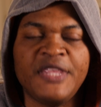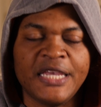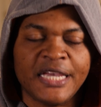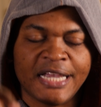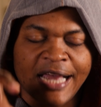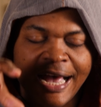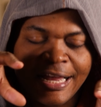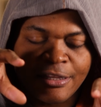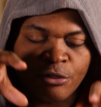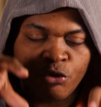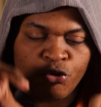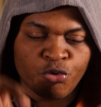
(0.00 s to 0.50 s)
They
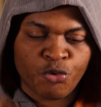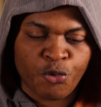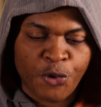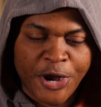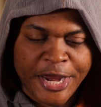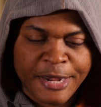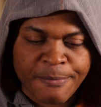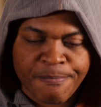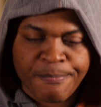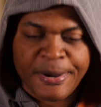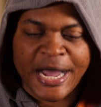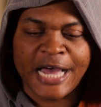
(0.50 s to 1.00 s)
got
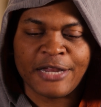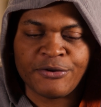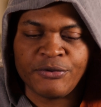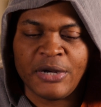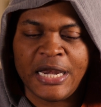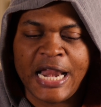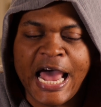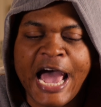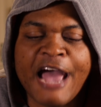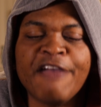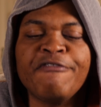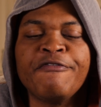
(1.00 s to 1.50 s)
great battery
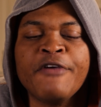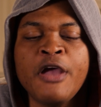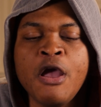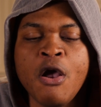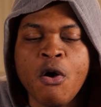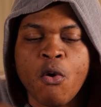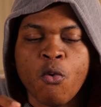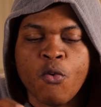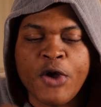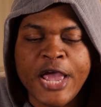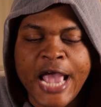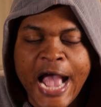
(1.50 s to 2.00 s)
life.
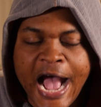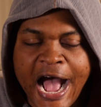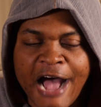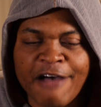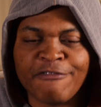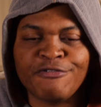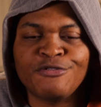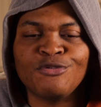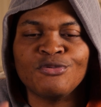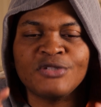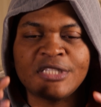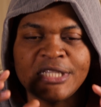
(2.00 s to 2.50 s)
We
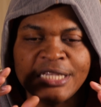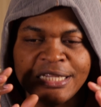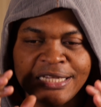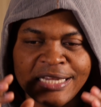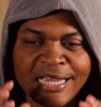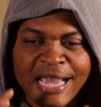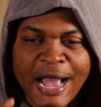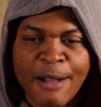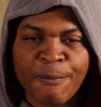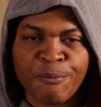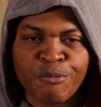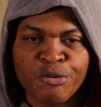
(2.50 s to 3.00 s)
have to say
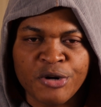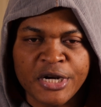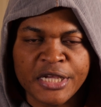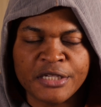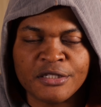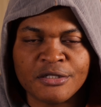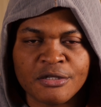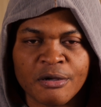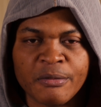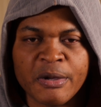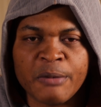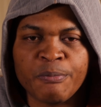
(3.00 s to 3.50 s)
they are
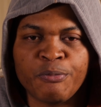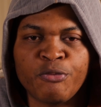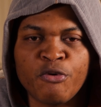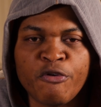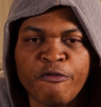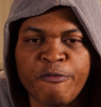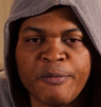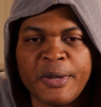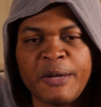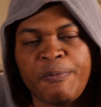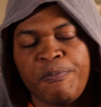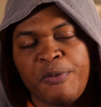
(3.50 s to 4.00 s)
putting some
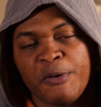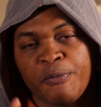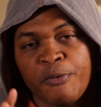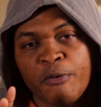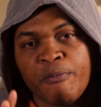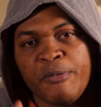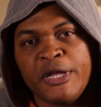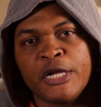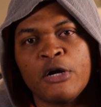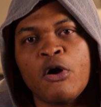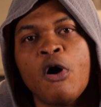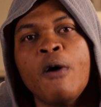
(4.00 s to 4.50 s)
improvement.
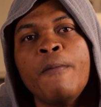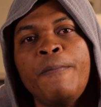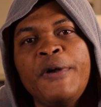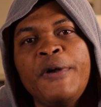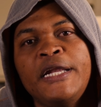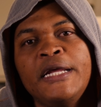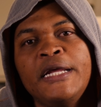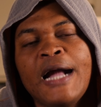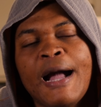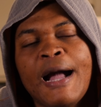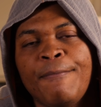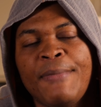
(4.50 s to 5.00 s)
People been
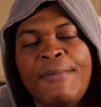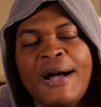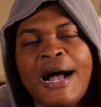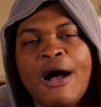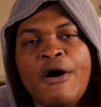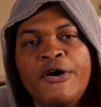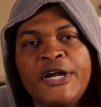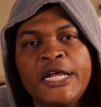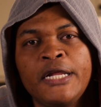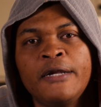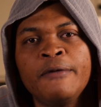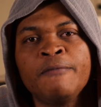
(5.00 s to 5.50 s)
complaining
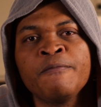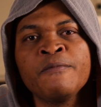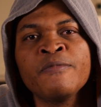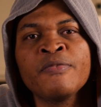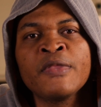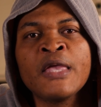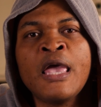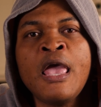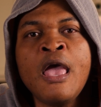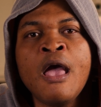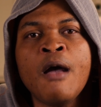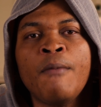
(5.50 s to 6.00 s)
about it,
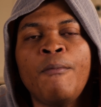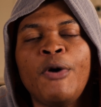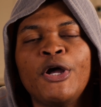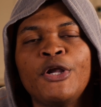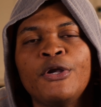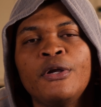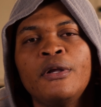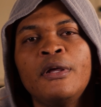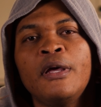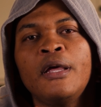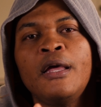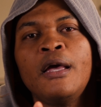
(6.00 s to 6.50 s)

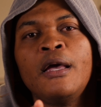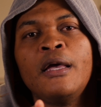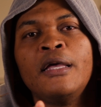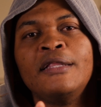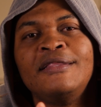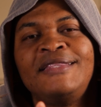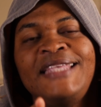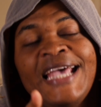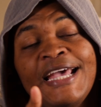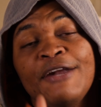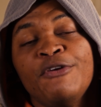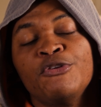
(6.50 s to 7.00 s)
but
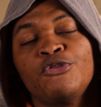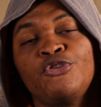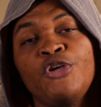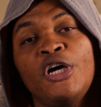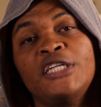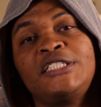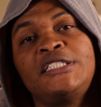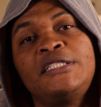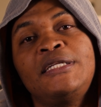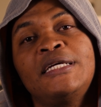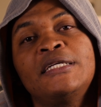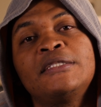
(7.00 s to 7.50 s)
they don't
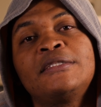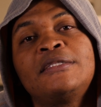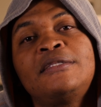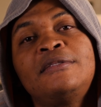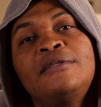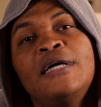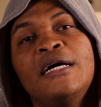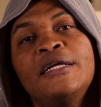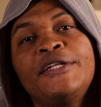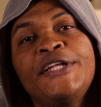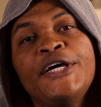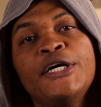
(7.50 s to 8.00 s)
touch
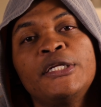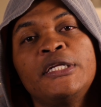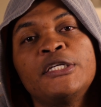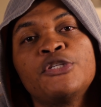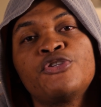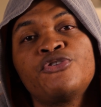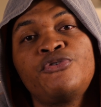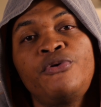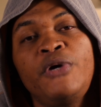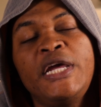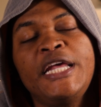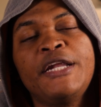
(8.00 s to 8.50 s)
the
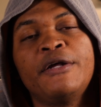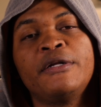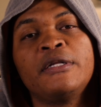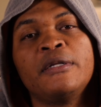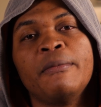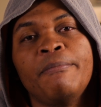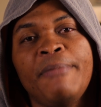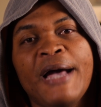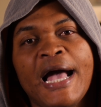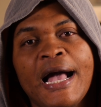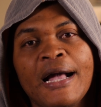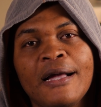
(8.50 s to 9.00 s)
screen on the
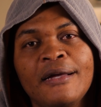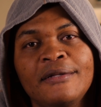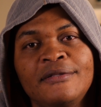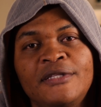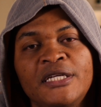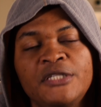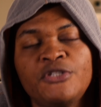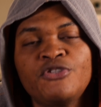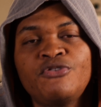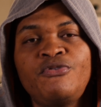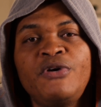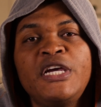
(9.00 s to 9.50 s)
back.
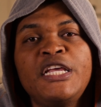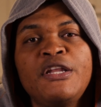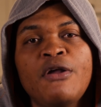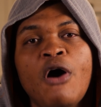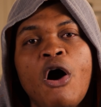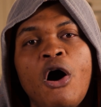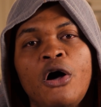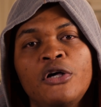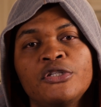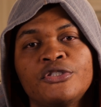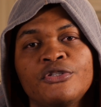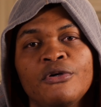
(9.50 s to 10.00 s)
The screen
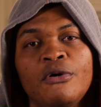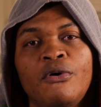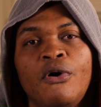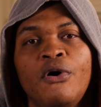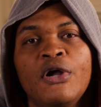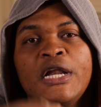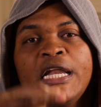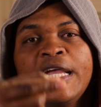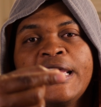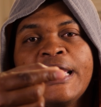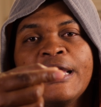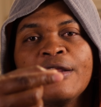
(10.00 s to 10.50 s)
also
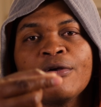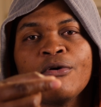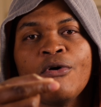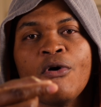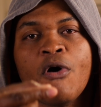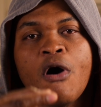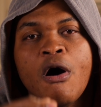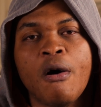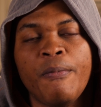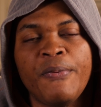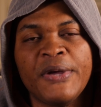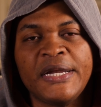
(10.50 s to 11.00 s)
only can
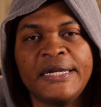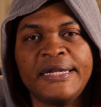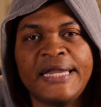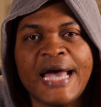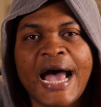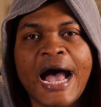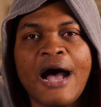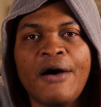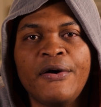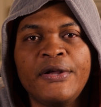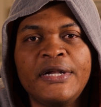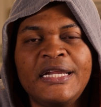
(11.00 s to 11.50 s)
go up and
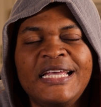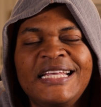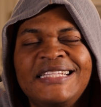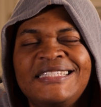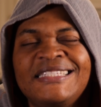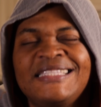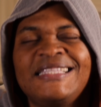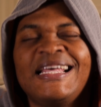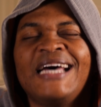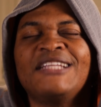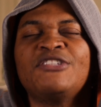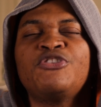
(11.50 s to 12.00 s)
down.
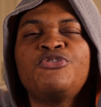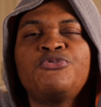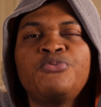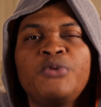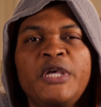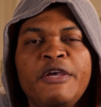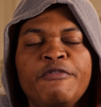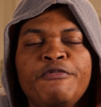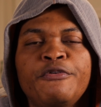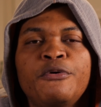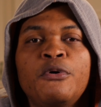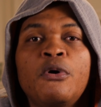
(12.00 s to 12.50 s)
It's not
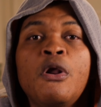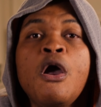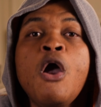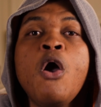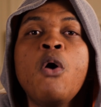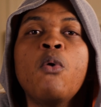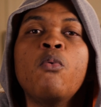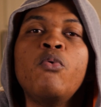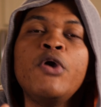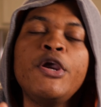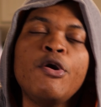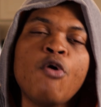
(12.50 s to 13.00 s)
swivel.
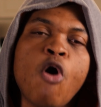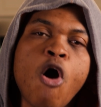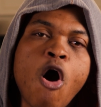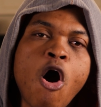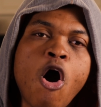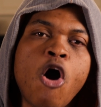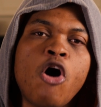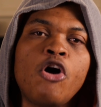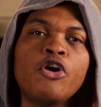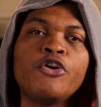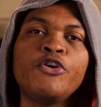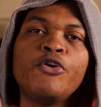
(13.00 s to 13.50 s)
We
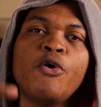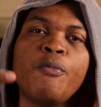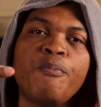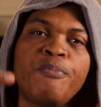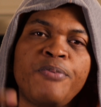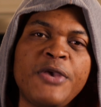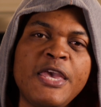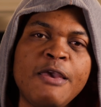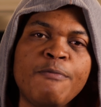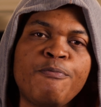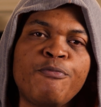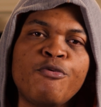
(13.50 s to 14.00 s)
all know
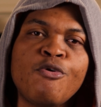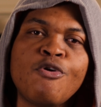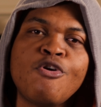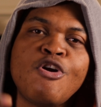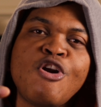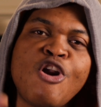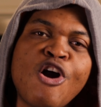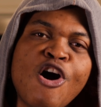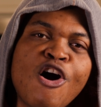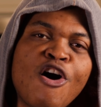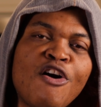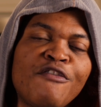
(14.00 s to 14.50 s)
people
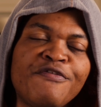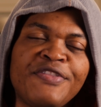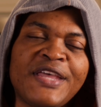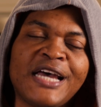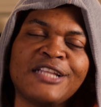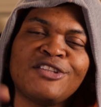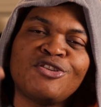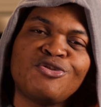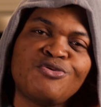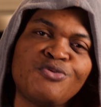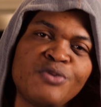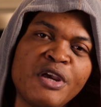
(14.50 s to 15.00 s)
love
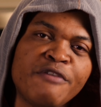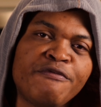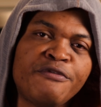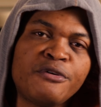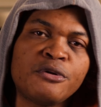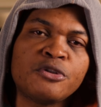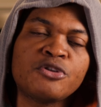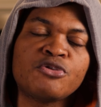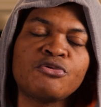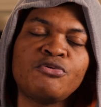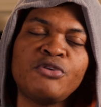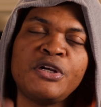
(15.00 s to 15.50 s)
that
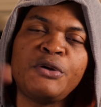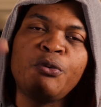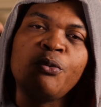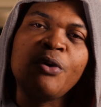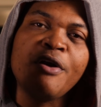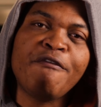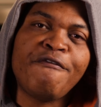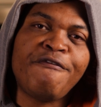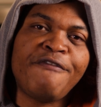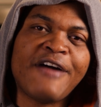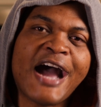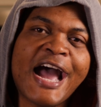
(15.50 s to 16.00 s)
swivel screen
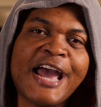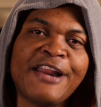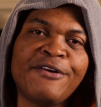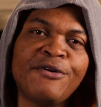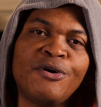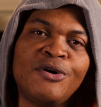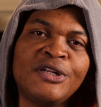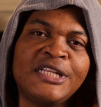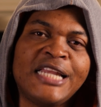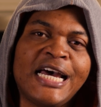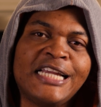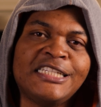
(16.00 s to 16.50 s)
we find
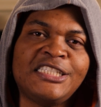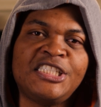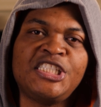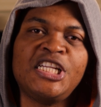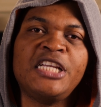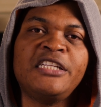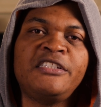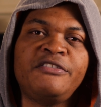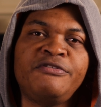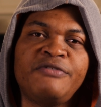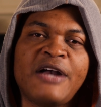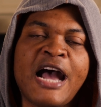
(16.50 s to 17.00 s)
on that
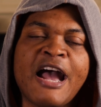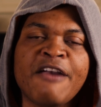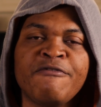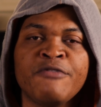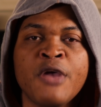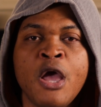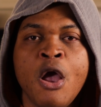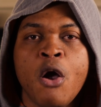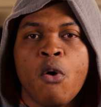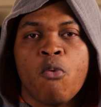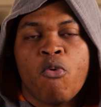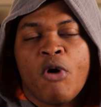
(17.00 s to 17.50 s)
GH5
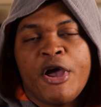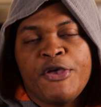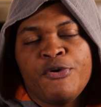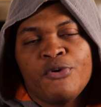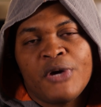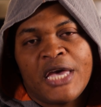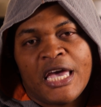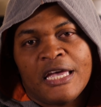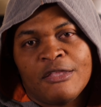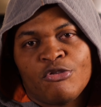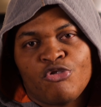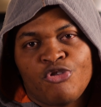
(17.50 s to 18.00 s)
where you
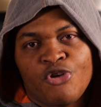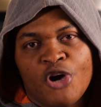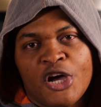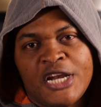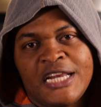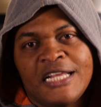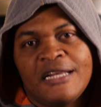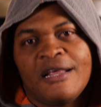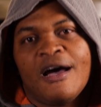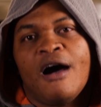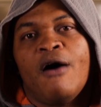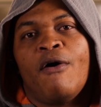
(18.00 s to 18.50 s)
can
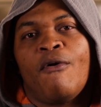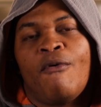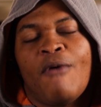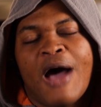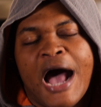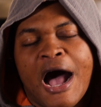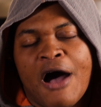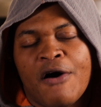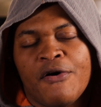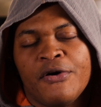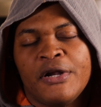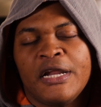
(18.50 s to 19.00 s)
turn it
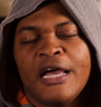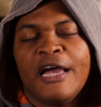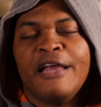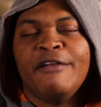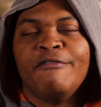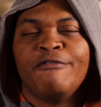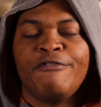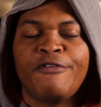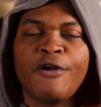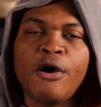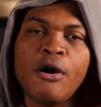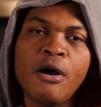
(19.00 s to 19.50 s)
around
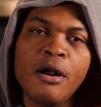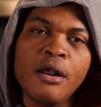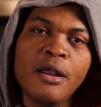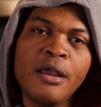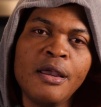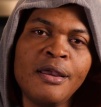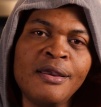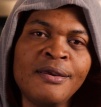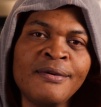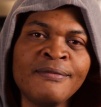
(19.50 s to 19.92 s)
and vlog.